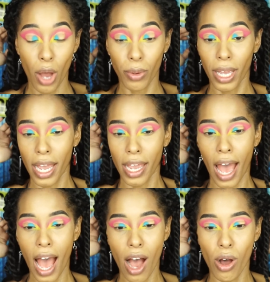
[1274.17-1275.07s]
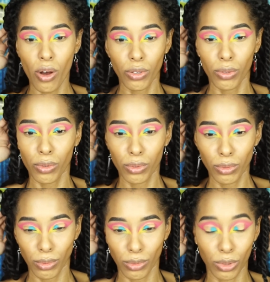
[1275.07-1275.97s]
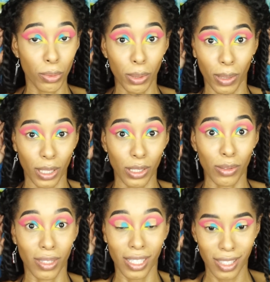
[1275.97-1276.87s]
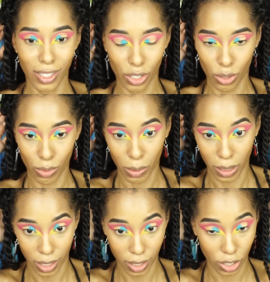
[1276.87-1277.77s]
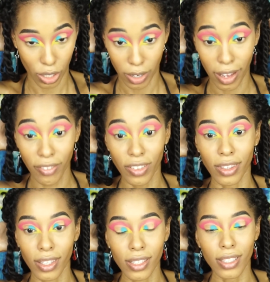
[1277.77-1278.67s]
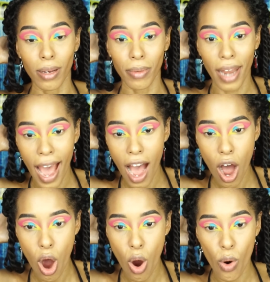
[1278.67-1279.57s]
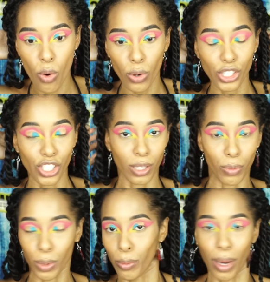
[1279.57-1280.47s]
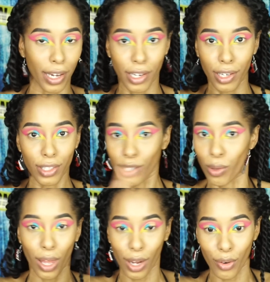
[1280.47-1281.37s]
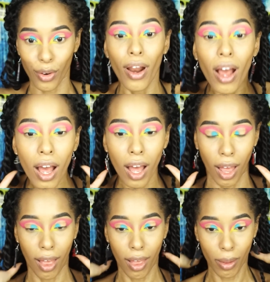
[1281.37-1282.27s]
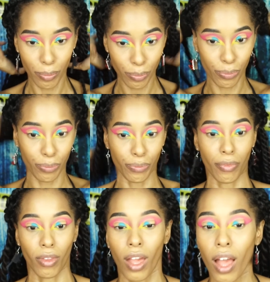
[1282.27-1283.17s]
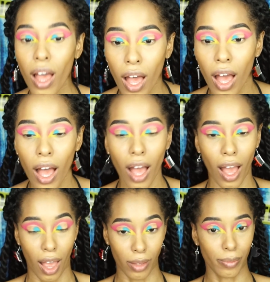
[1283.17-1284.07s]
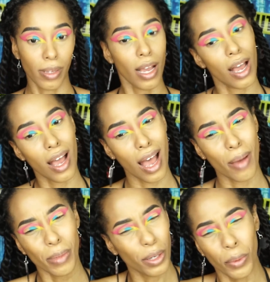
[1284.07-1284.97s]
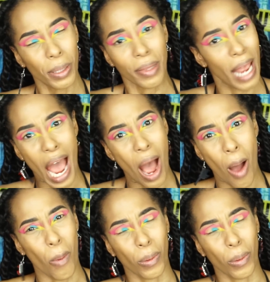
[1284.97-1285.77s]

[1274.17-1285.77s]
Okay, how do we want to do this? Do we want to start effing things up now or should we wait till later? Um, I'm gonna go with now.